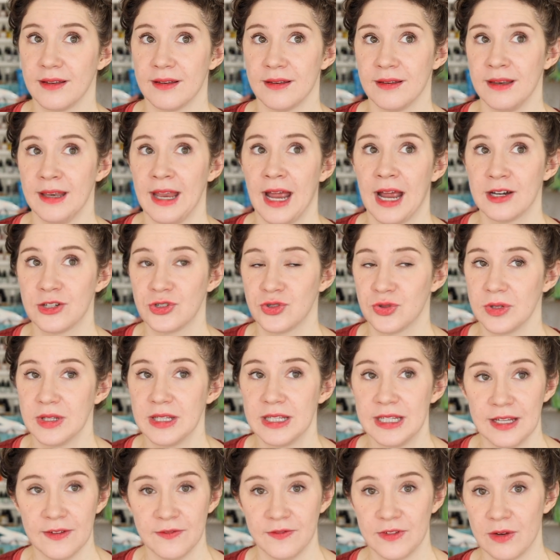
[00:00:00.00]
naturally
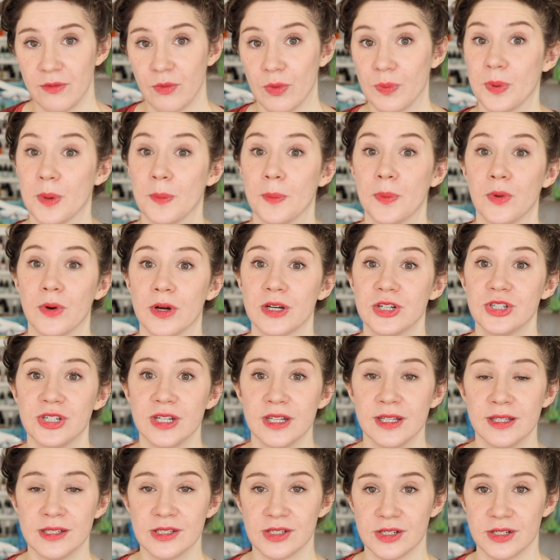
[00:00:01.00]
gifted with
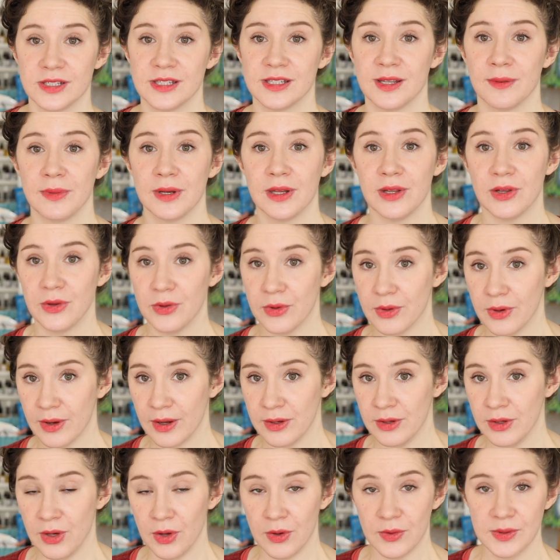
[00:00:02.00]
proportions or somebody who
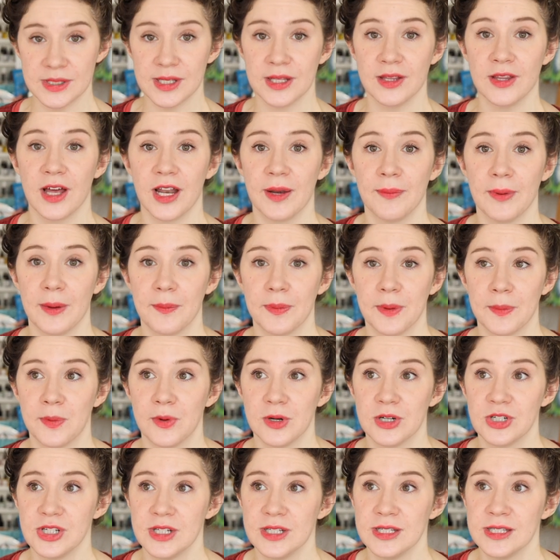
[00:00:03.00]
knows a lot about
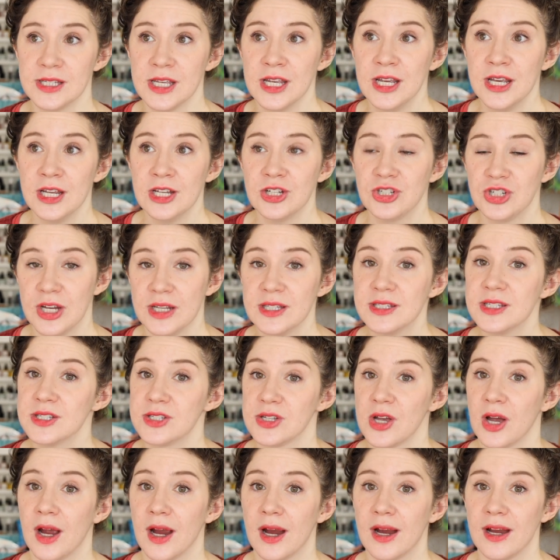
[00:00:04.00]
proportions, chances
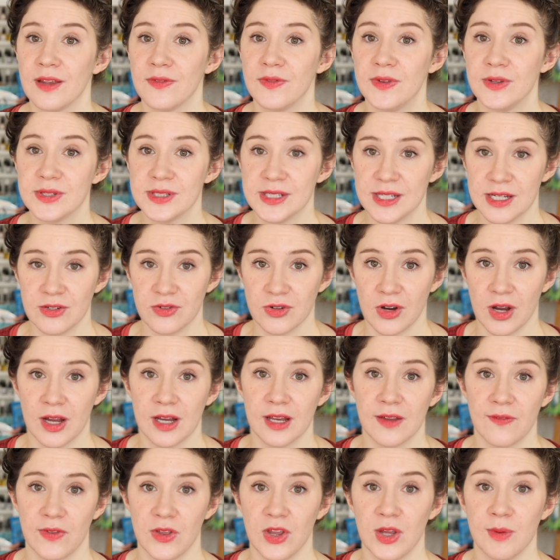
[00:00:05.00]
are if you see a
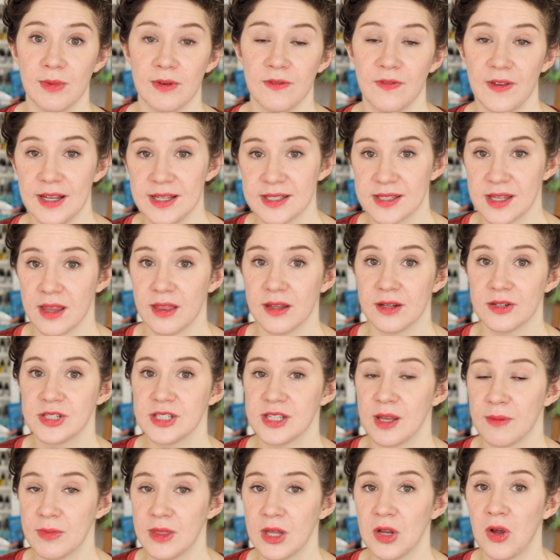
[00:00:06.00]
drawing of the human face and there's
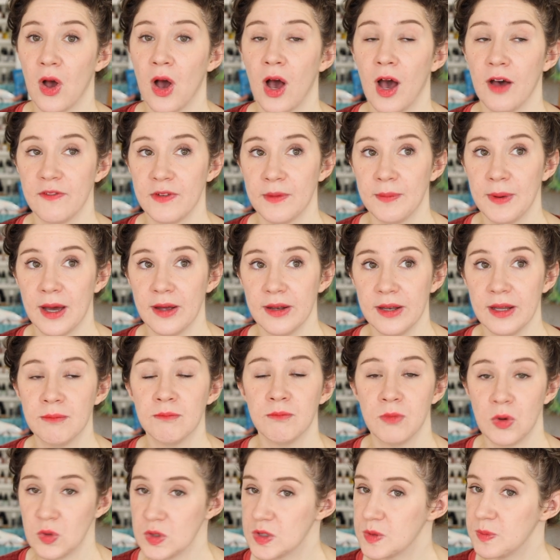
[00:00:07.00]
something off about it,
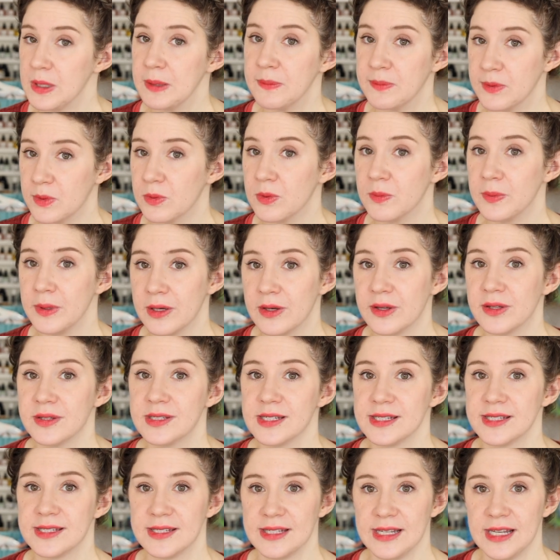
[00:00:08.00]
most people will be able
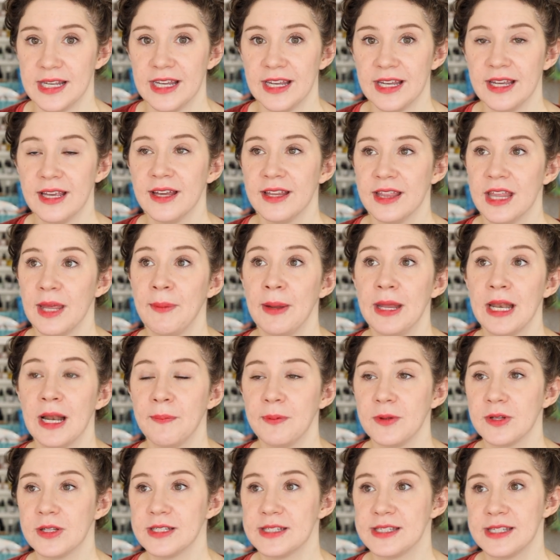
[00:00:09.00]
to see. They may not
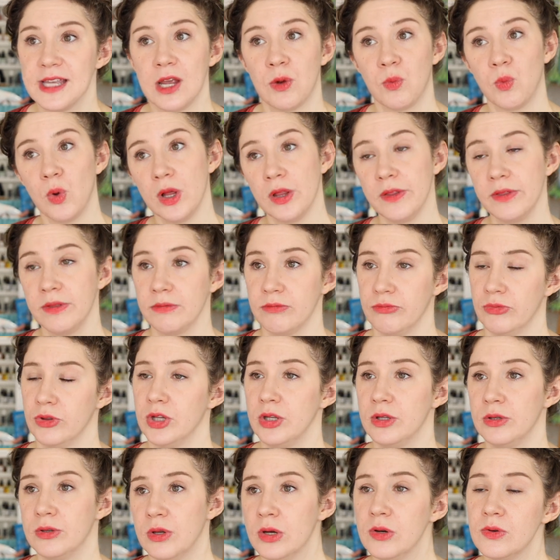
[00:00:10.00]
be able to say, well,
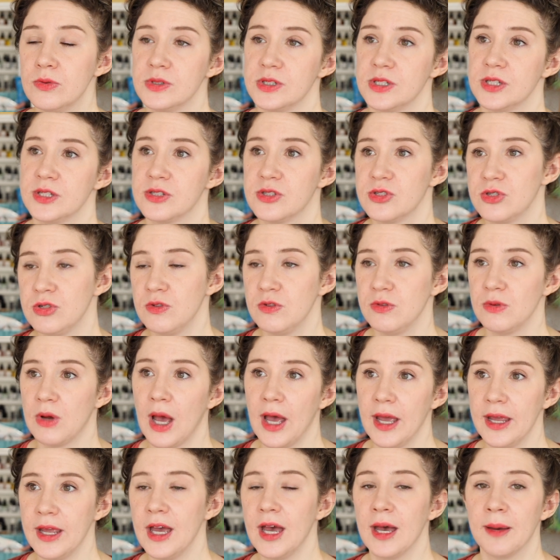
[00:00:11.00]
the nose is too
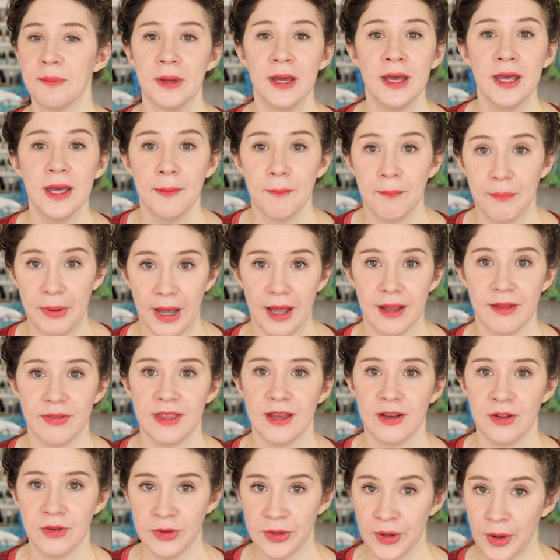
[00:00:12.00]
high up, but
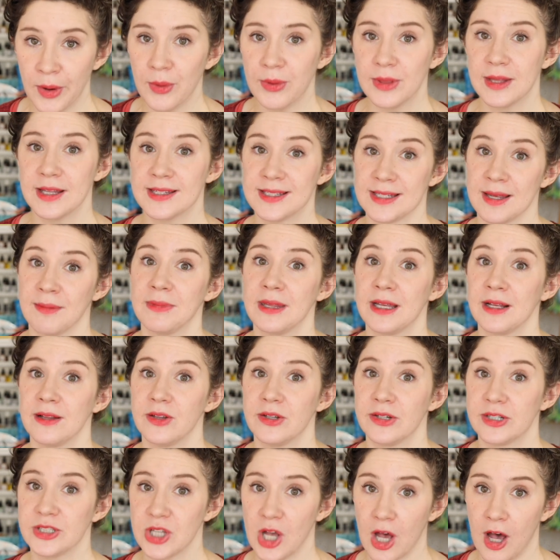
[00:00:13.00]
they'll know that something
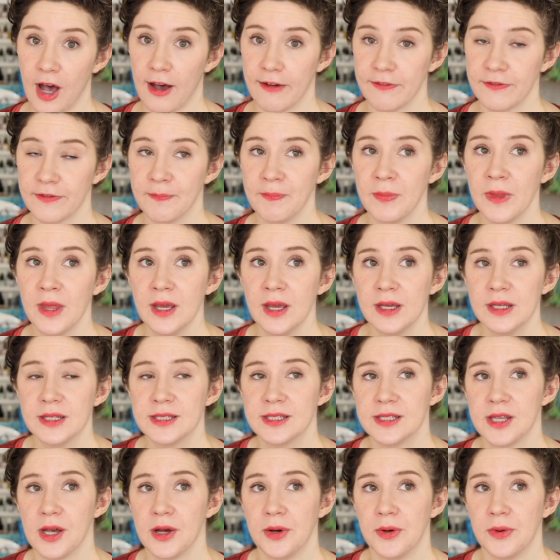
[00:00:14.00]
looks off.
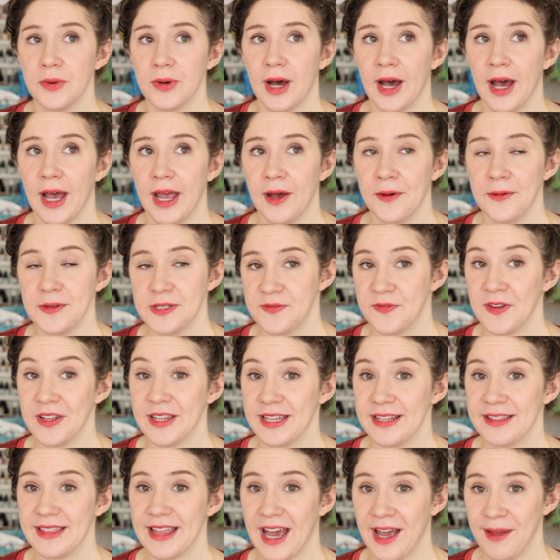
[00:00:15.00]
So I always felt
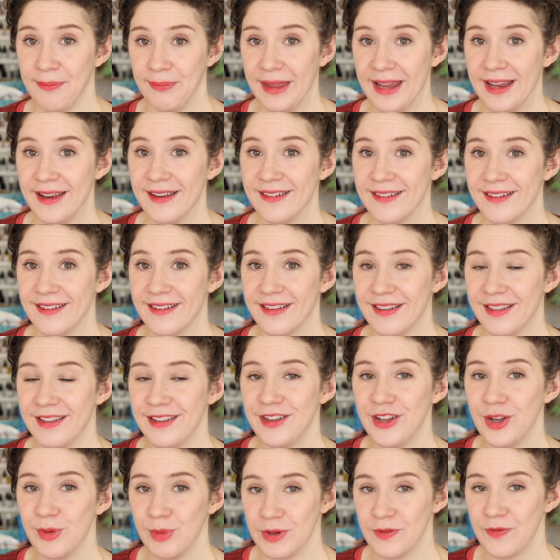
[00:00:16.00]
like that made the
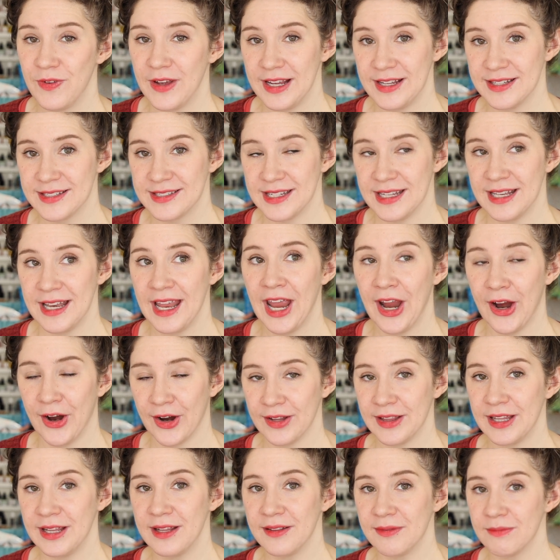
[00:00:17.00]
human face
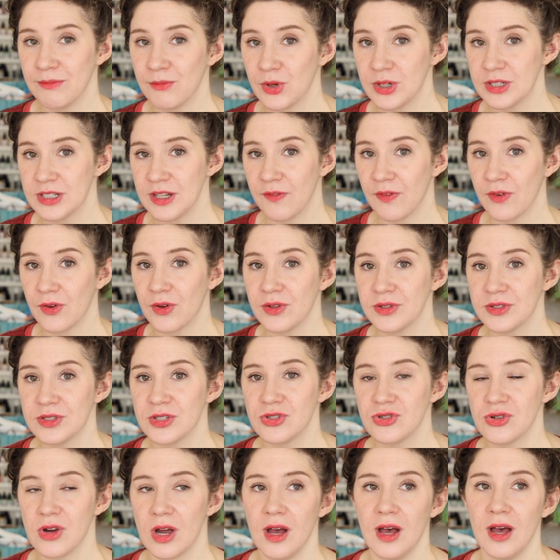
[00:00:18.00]
inherently more difficult to
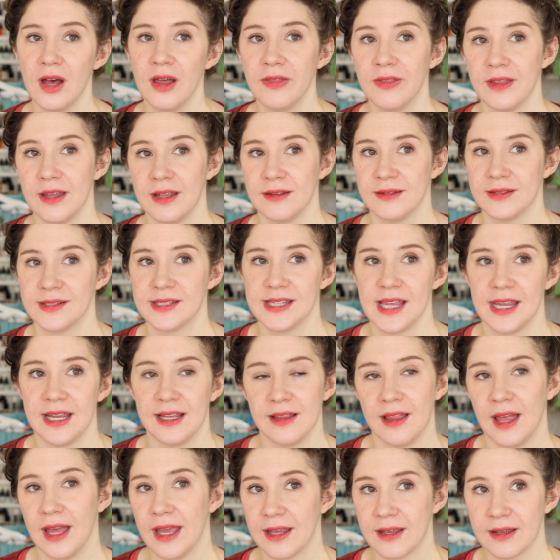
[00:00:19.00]
draw than say
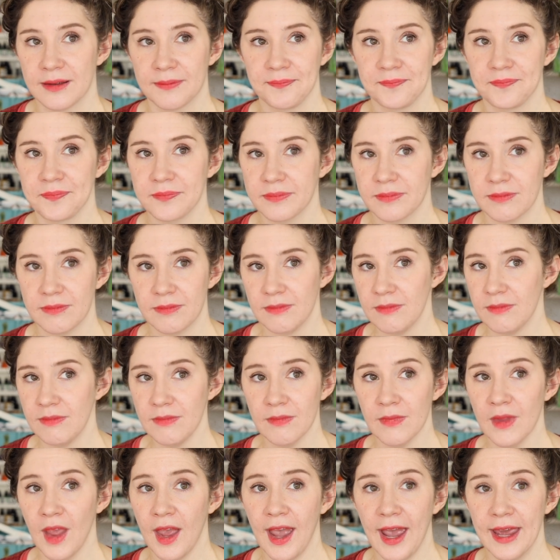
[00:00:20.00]
like,
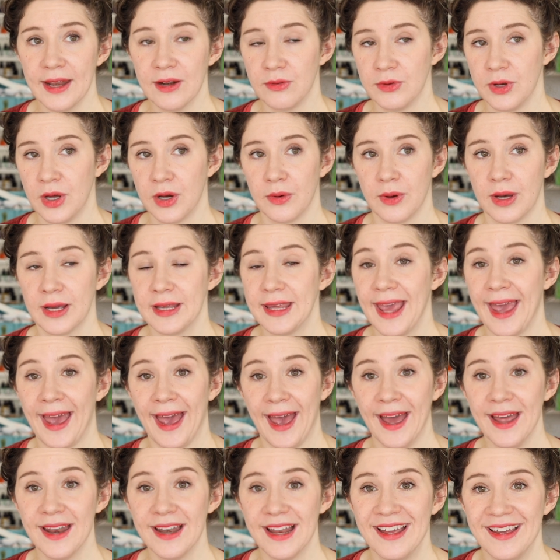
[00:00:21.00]
I don't know, a
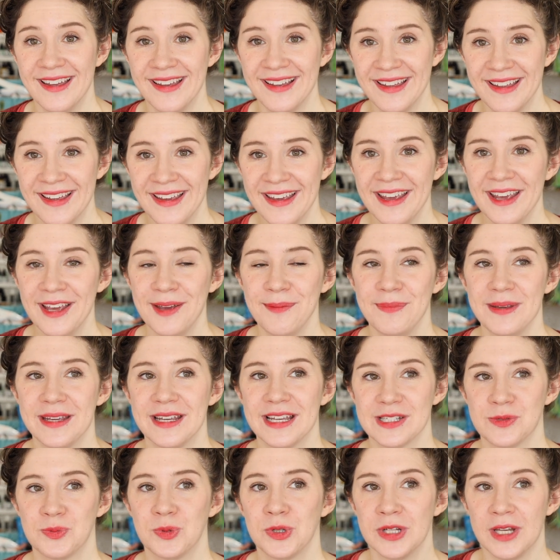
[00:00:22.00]
cat,
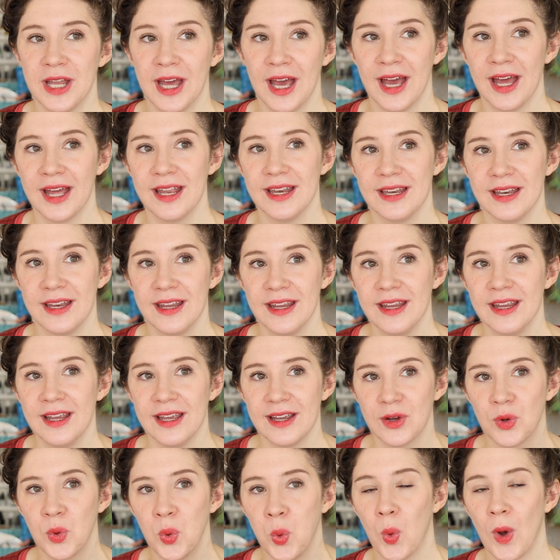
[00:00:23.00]
because we're not
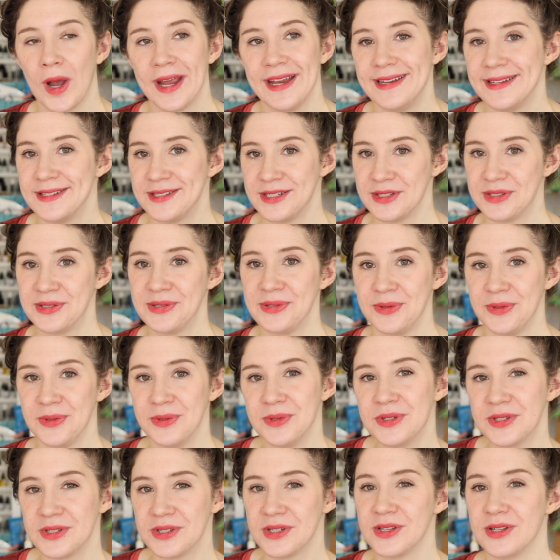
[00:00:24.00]
quite as
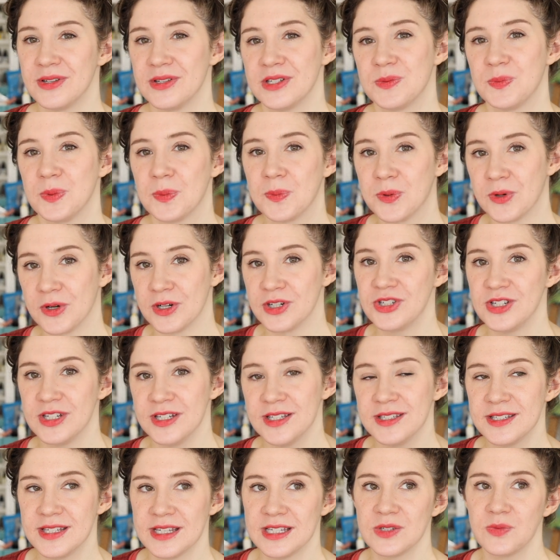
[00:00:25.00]
attuned to those
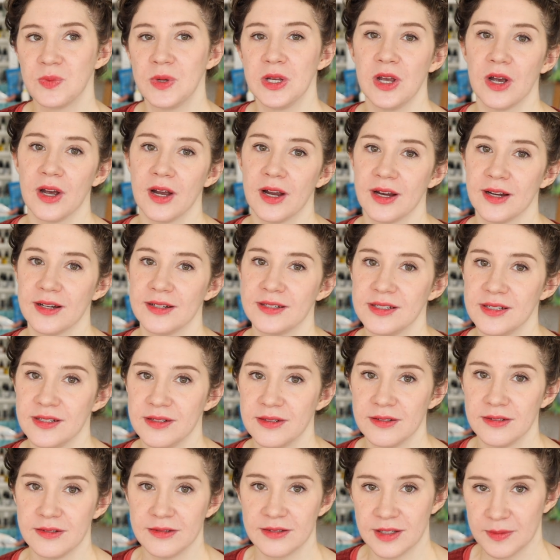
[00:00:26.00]
proportions as we are
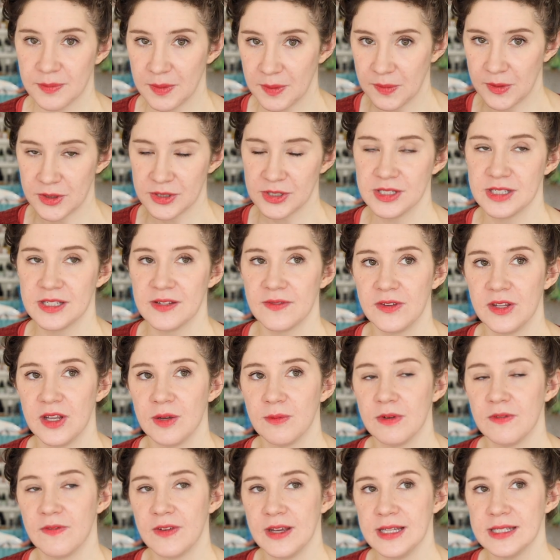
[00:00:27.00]
to the proportions of the
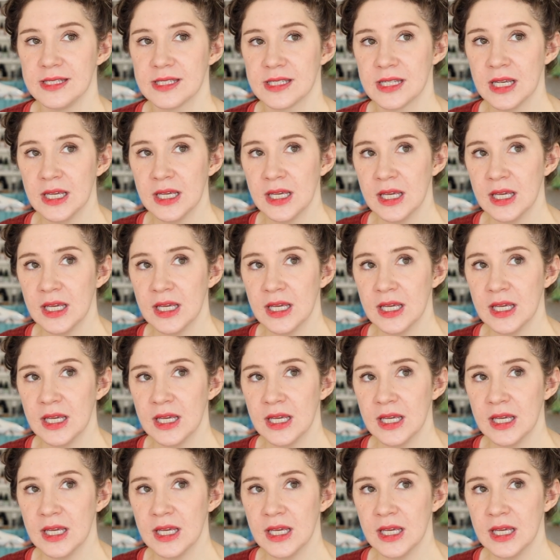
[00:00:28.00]
human face.